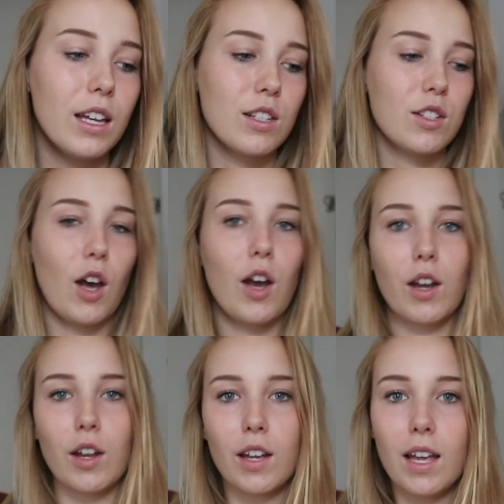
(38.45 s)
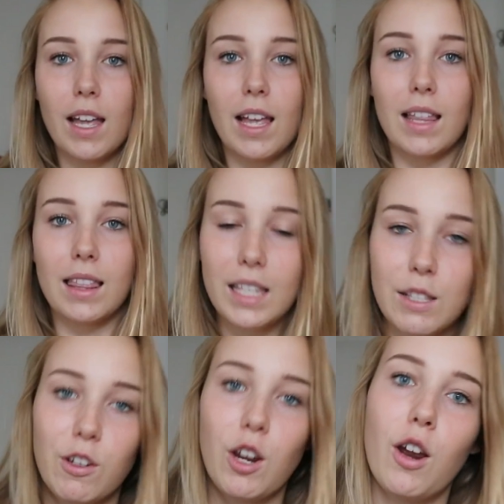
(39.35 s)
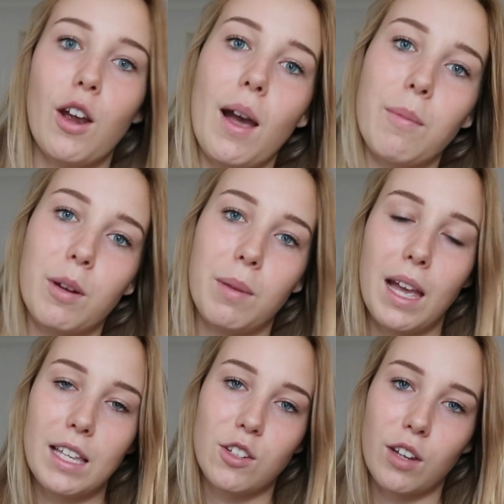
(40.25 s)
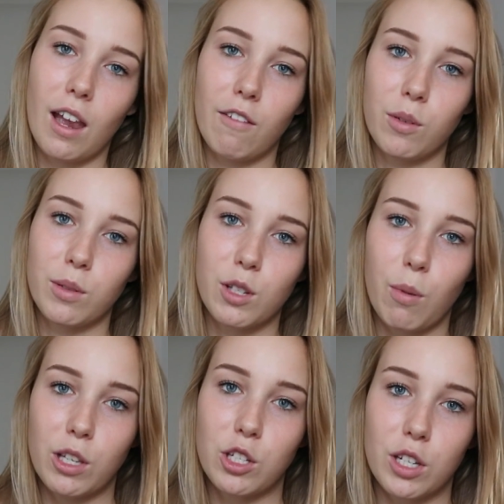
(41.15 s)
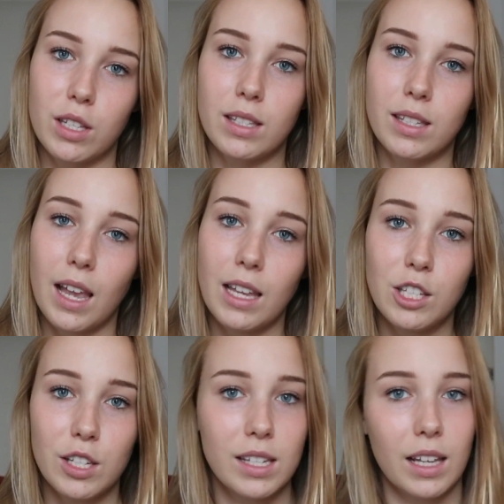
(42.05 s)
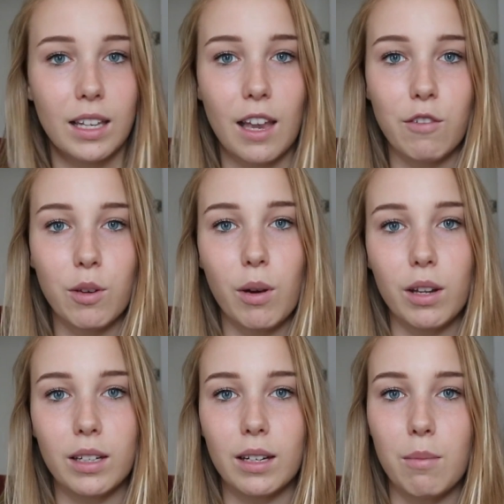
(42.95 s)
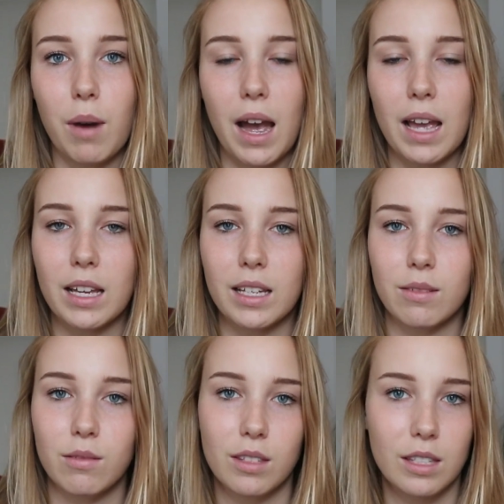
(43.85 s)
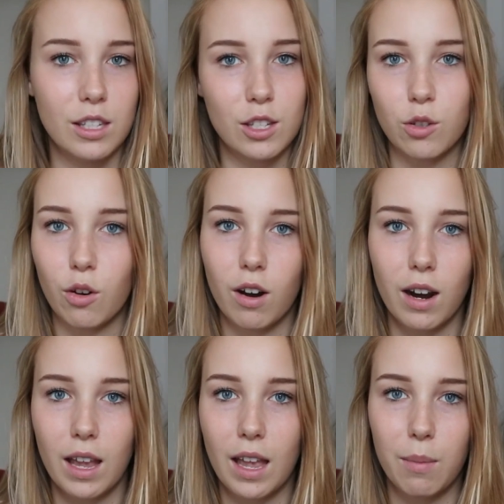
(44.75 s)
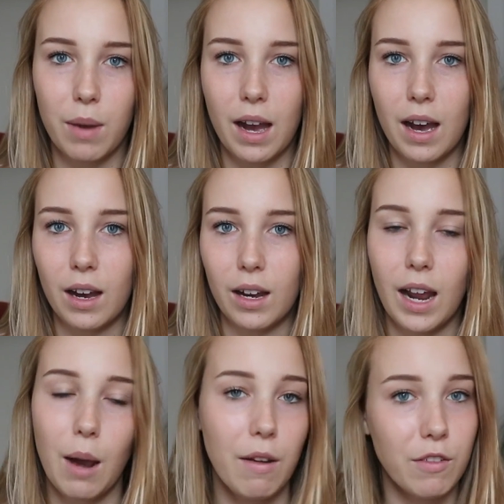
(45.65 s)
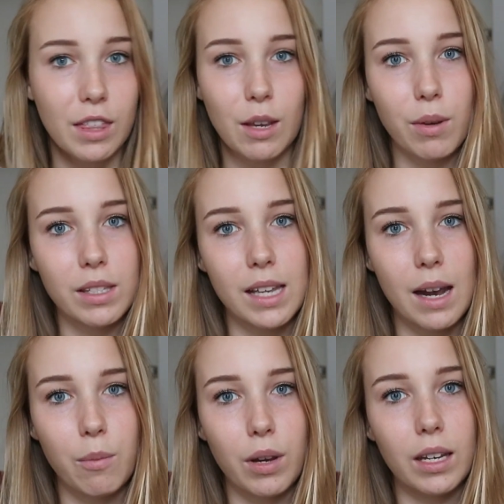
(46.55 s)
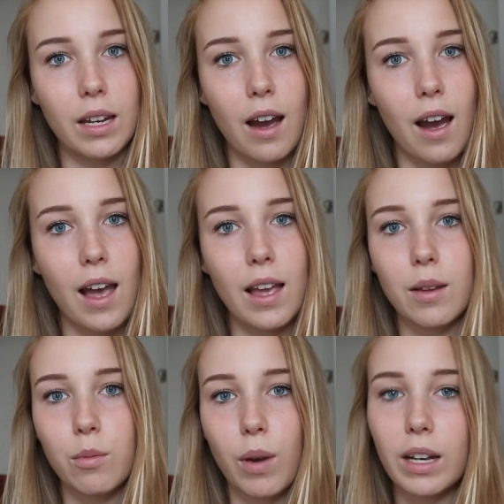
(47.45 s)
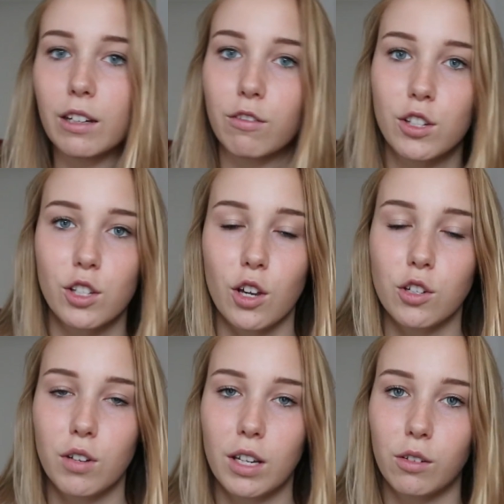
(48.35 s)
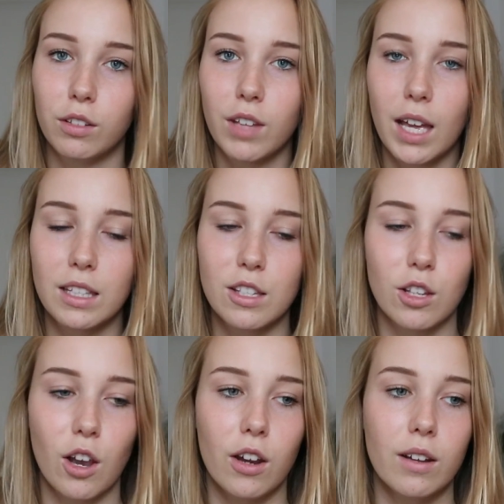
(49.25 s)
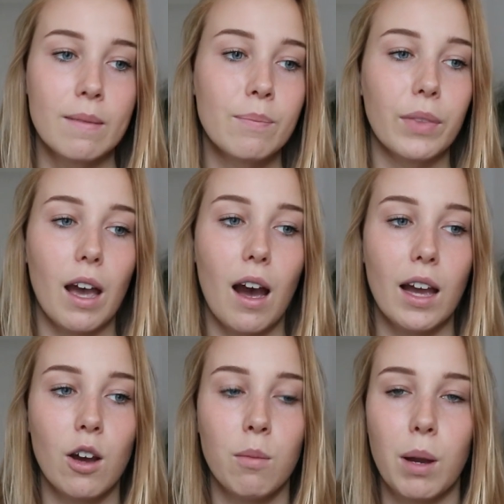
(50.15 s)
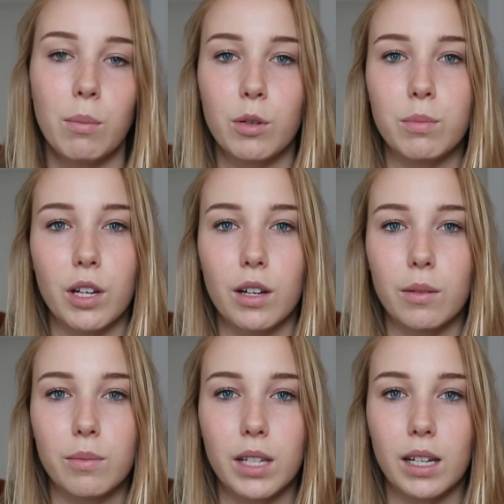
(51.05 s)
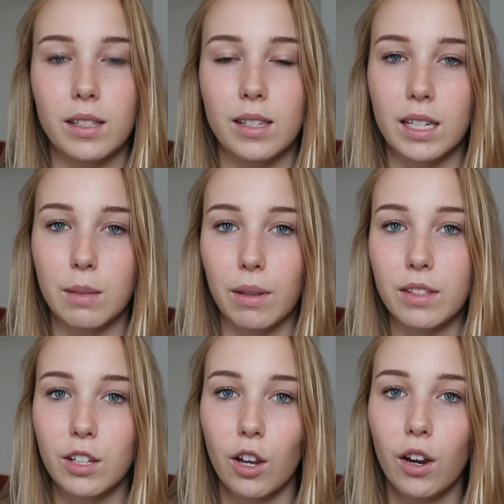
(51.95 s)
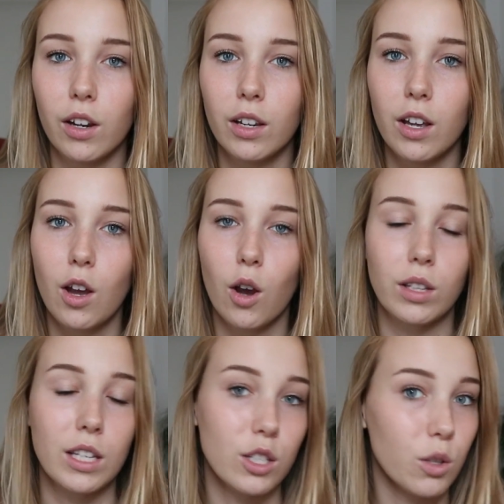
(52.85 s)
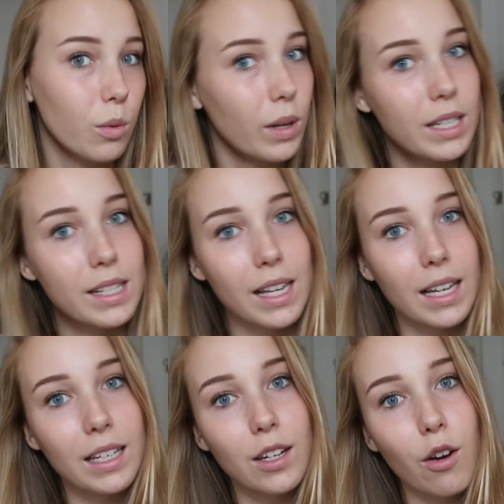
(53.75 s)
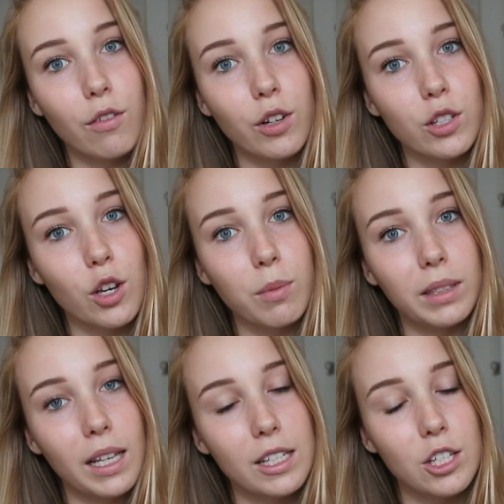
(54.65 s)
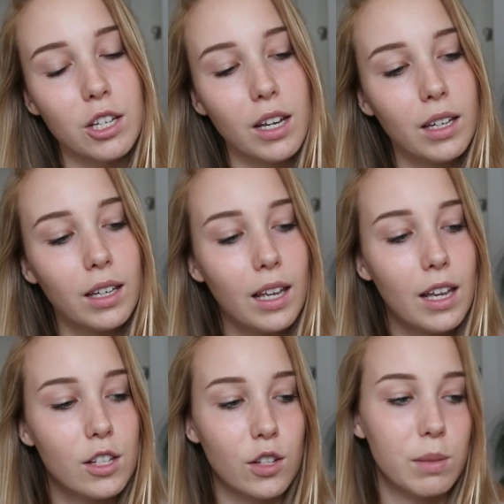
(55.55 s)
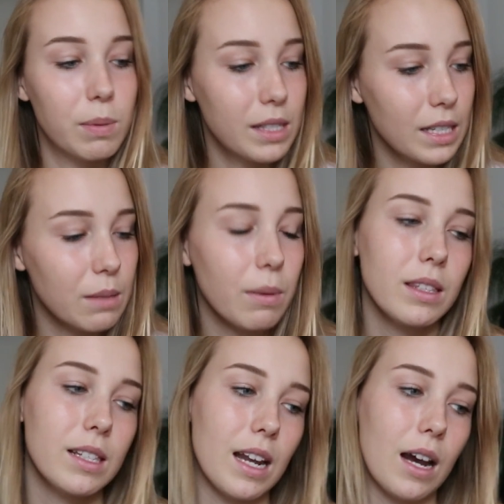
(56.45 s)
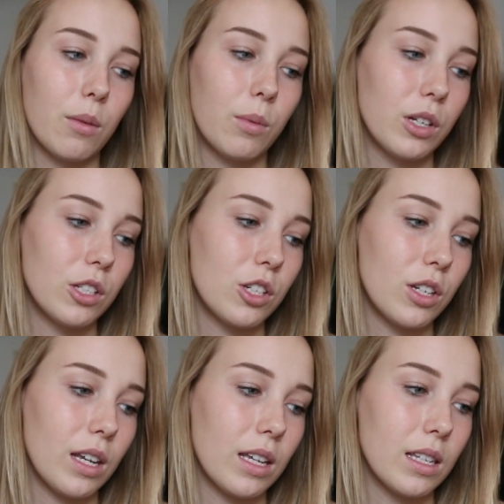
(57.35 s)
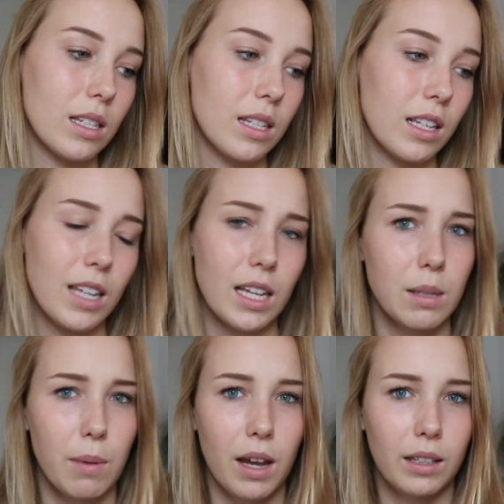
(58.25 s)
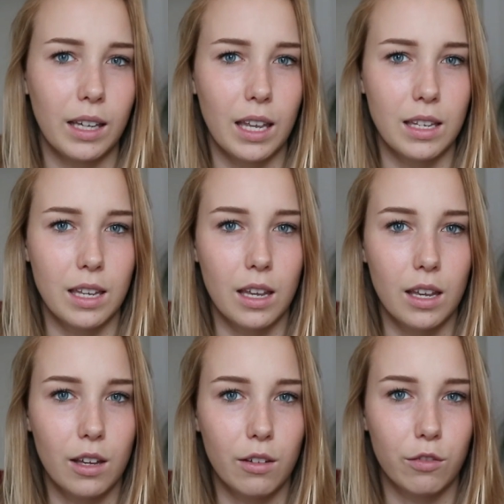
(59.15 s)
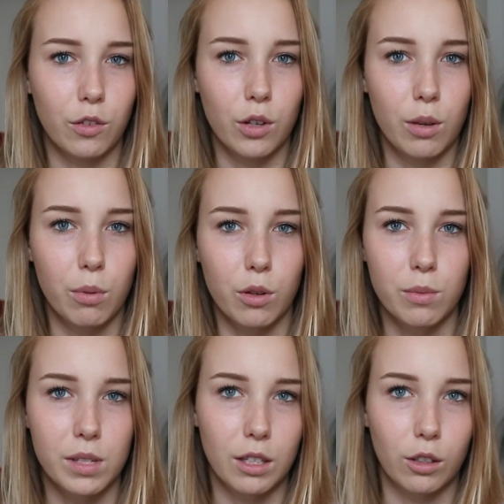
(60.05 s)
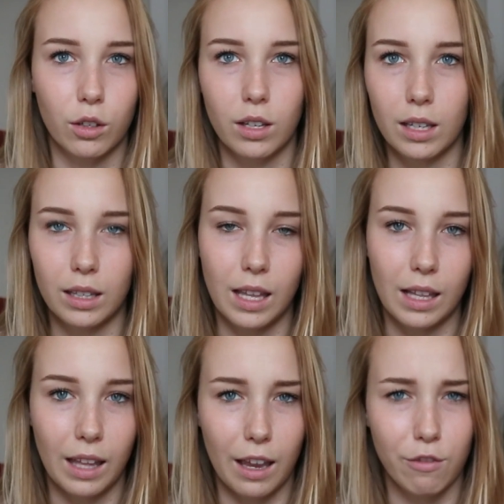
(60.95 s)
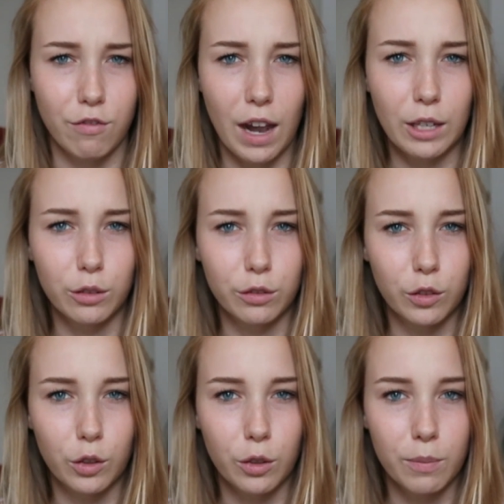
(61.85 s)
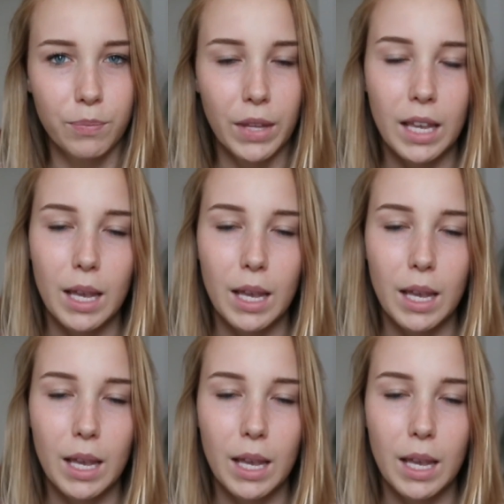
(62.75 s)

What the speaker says: So this video, I'm going to be answering everyone's questions and just telling everyone my story about how everything went down when I went in for surgery and all of that. So I got my boob job done 6 months ago on the 22nd of October last year. So it's been 6 months now, which is, it takes about like a year for your boobs to look in their like final form.